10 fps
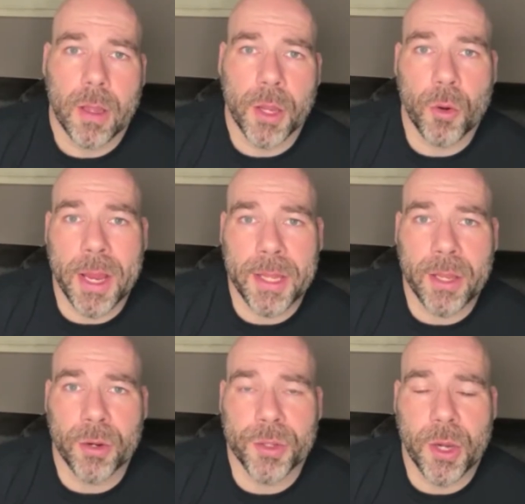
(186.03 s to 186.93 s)
A
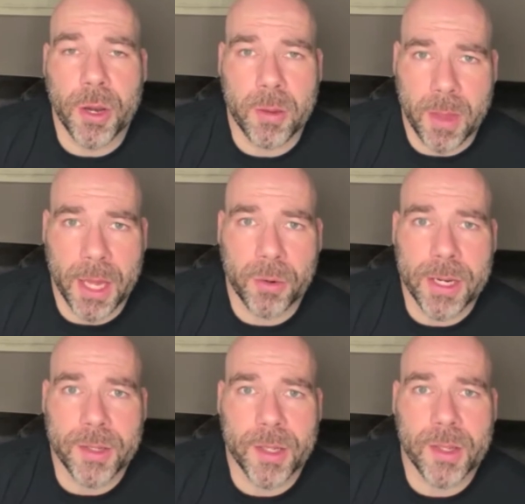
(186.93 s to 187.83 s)
cranking or starting
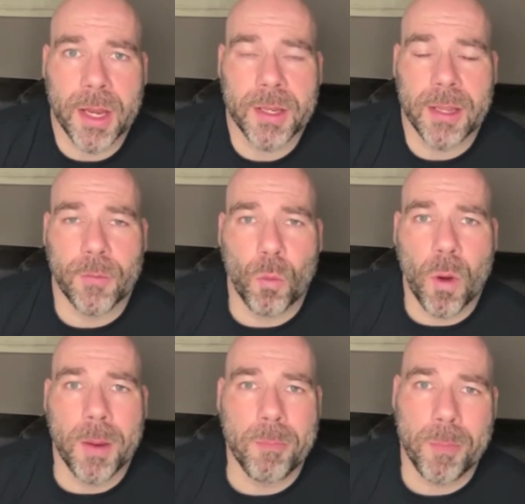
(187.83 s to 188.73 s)
battery is designed to give
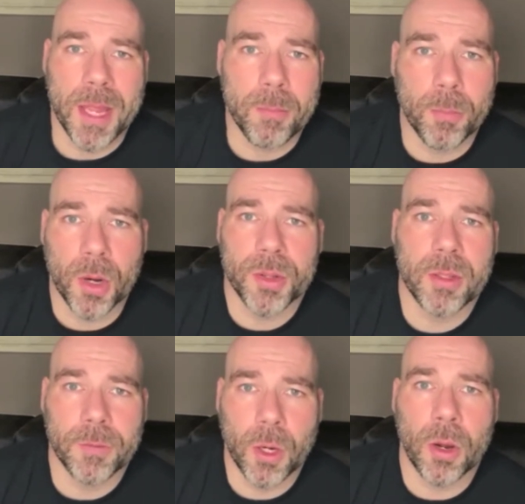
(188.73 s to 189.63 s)
one big
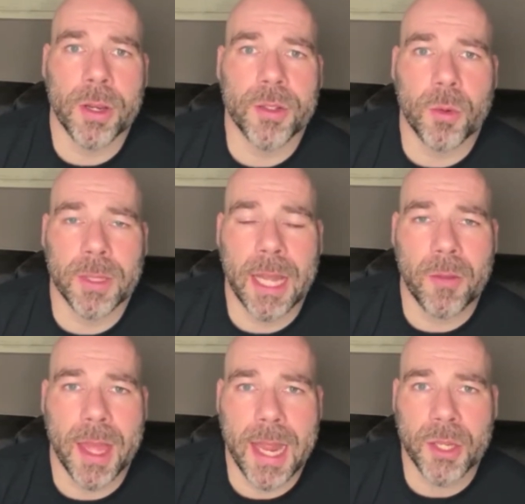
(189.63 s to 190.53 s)
burst of current to
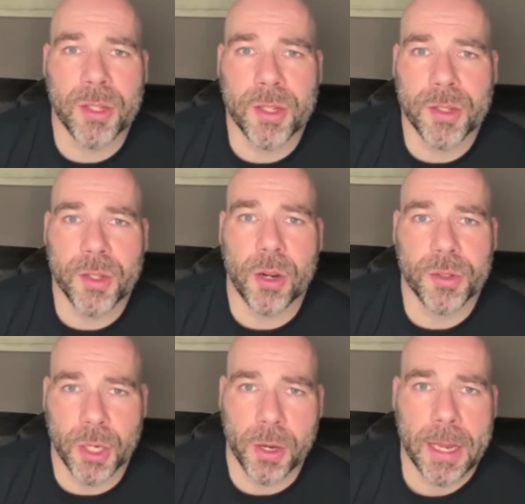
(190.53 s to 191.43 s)
allow that engine to
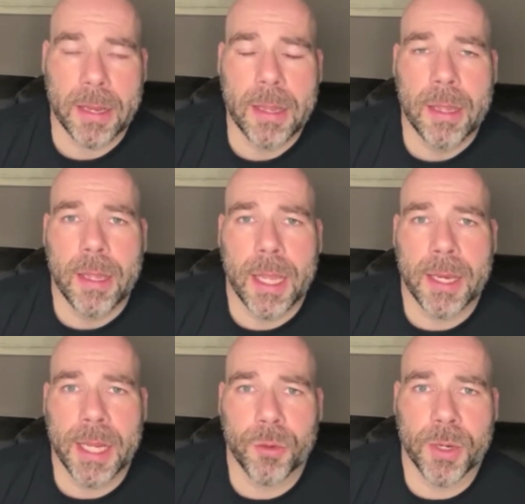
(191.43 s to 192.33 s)
start turning.
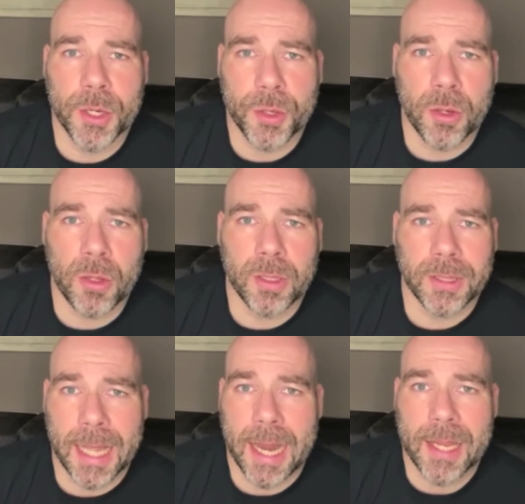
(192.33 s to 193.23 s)
In a traditional
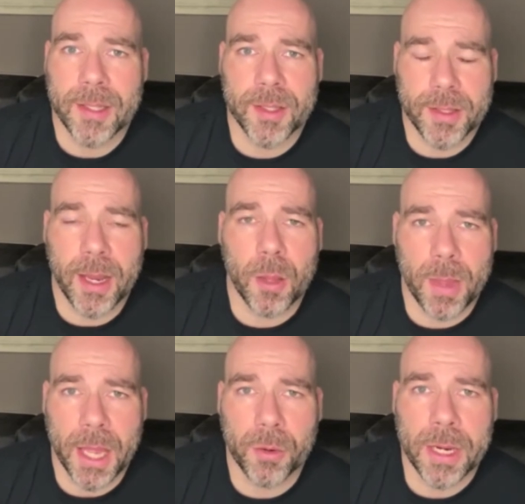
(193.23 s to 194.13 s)
lead acid style
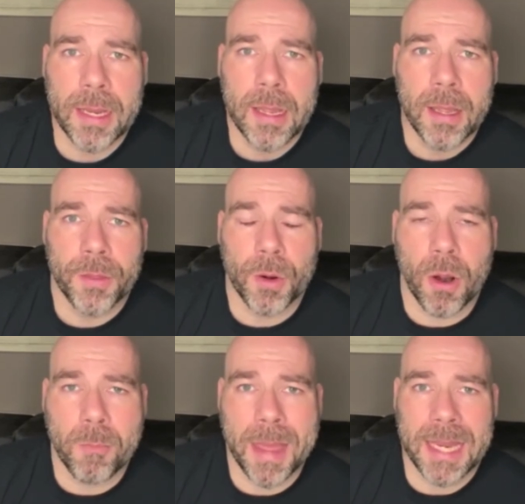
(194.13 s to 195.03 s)
battery, there
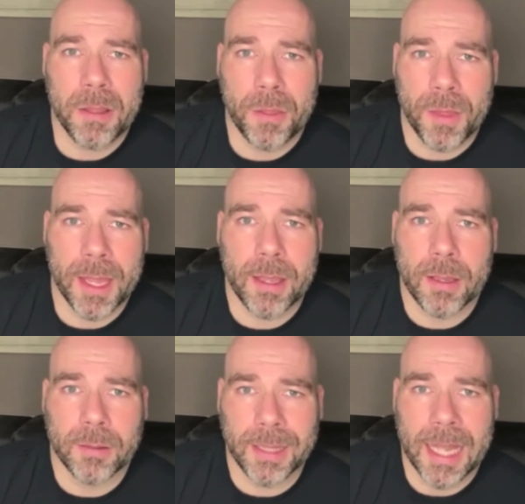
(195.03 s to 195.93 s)
are many
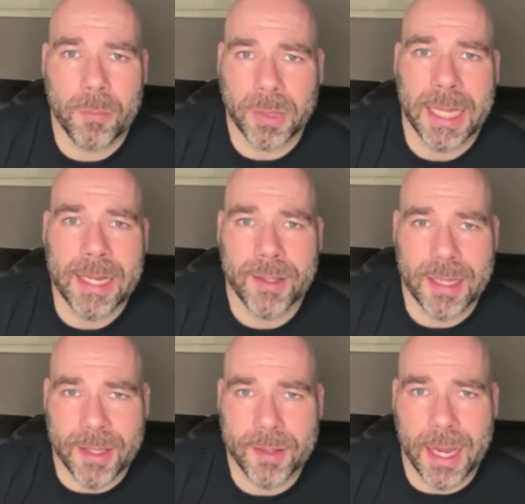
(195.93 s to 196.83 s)
thick lead plates
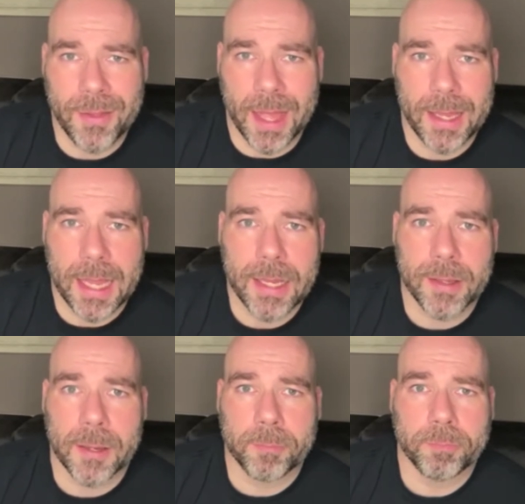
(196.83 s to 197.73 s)
inside that
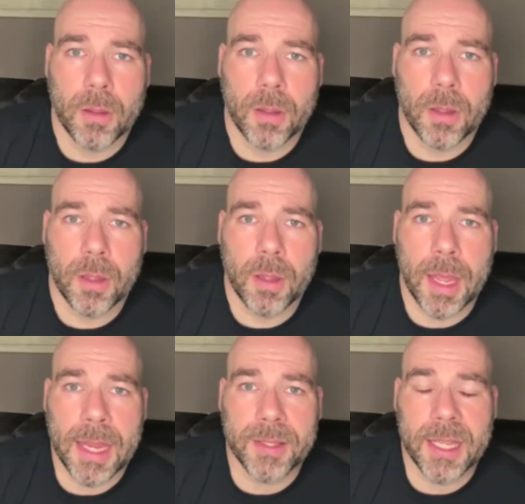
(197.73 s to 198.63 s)
casing.
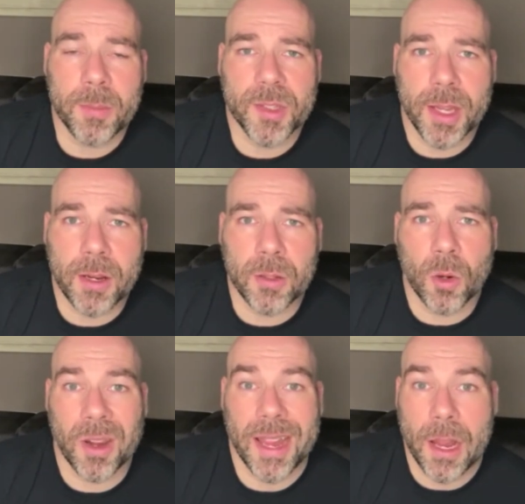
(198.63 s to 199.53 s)
A deep cycle
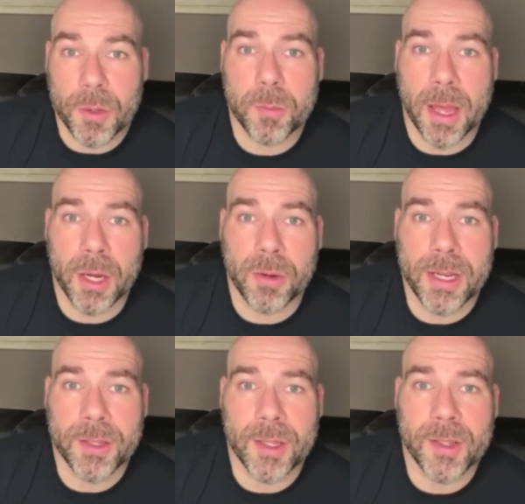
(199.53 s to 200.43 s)
or a house
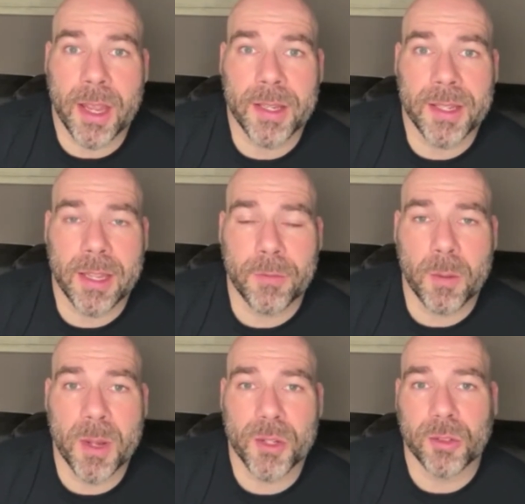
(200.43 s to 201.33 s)
battery is designed to give
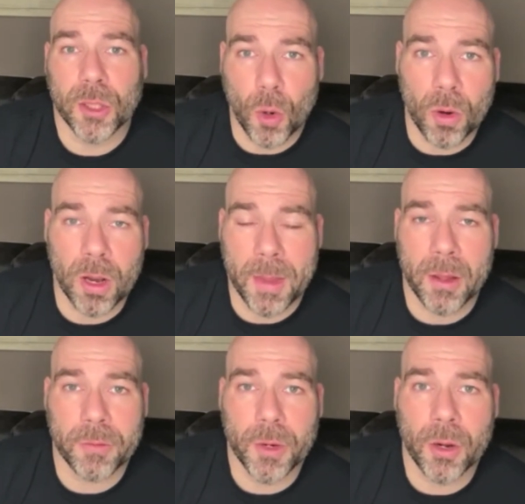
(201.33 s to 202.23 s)
a much lower
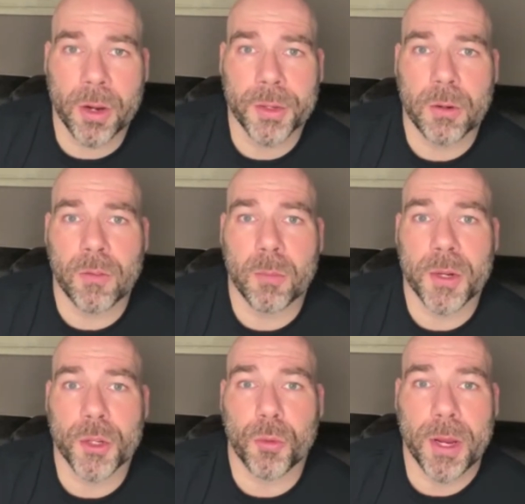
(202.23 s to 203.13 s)
amount of current over a
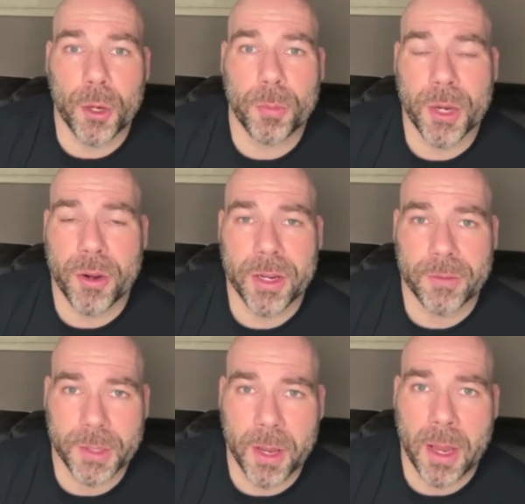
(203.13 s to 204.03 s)
much greater period
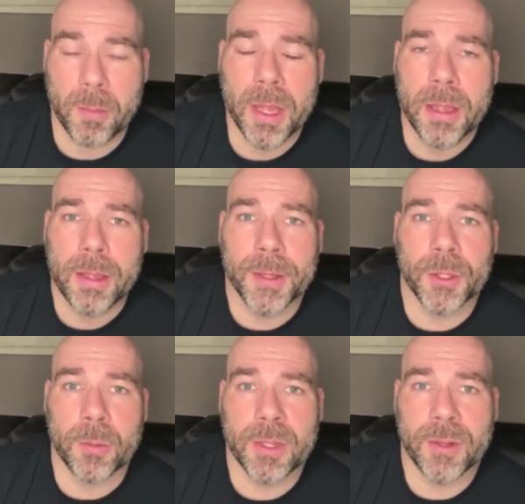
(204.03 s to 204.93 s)
of time. In
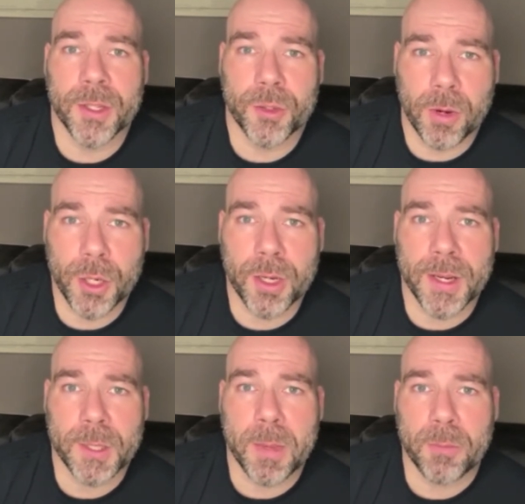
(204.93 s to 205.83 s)
terms of
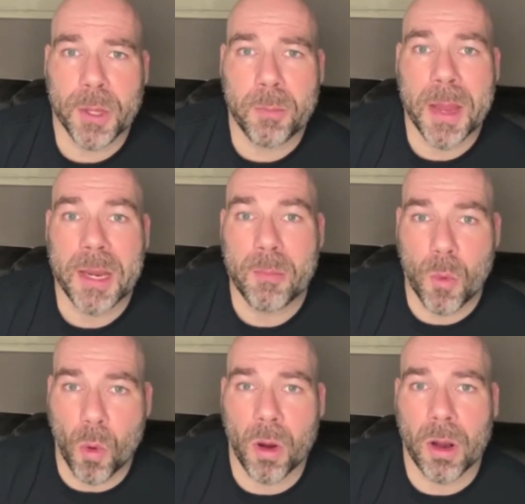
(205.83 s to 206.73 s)
construction, it's made with many
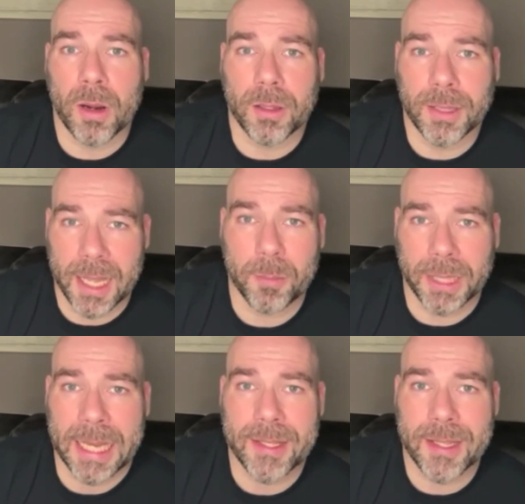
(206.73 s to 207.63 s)
more lead
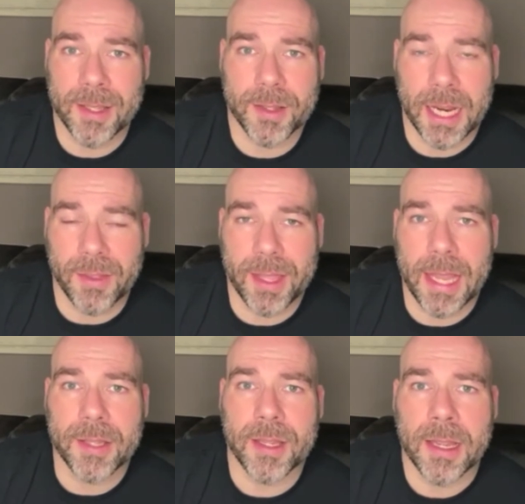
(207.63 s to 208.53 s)
plates inside the
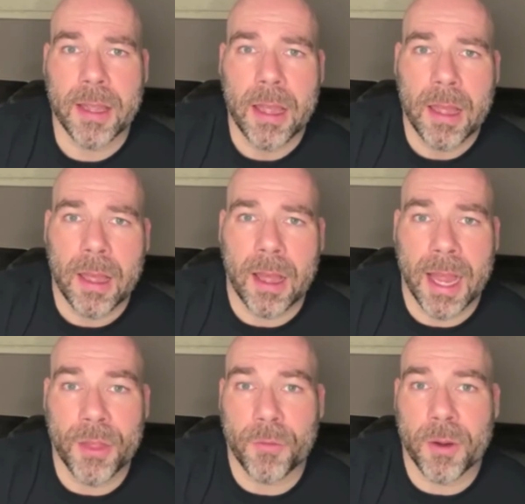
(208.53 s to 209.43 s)
casing,
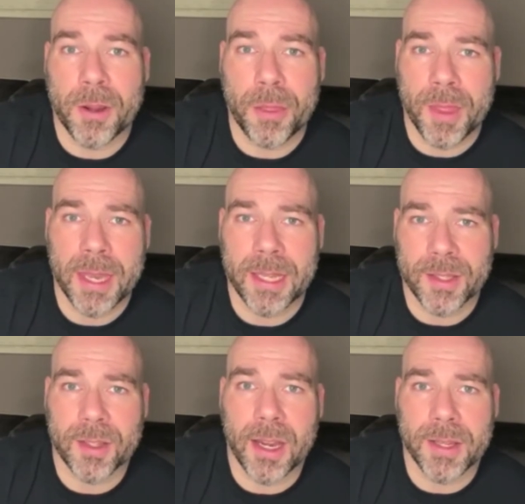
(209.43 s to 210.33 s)
and they're very thin
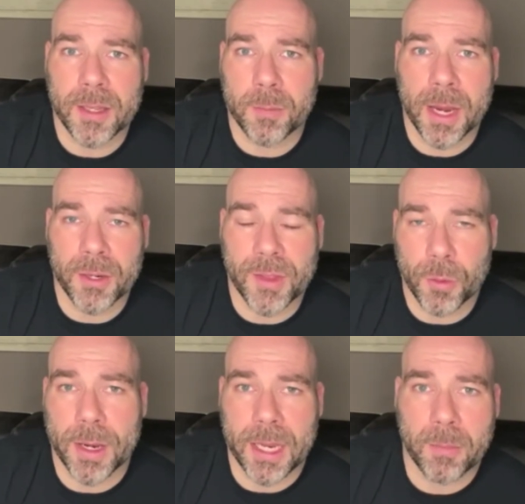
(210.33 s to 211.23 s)
in size compared to the
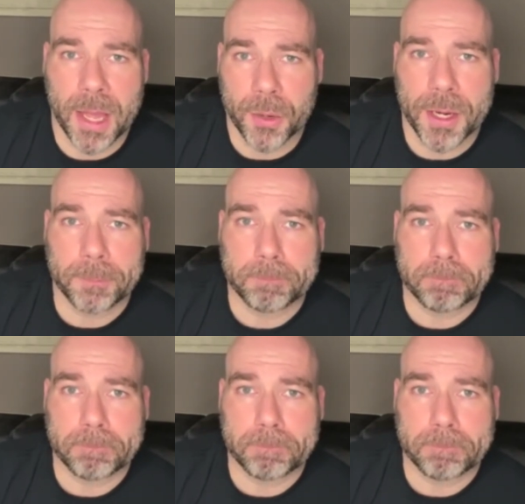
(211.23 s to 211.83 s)
cranking battery.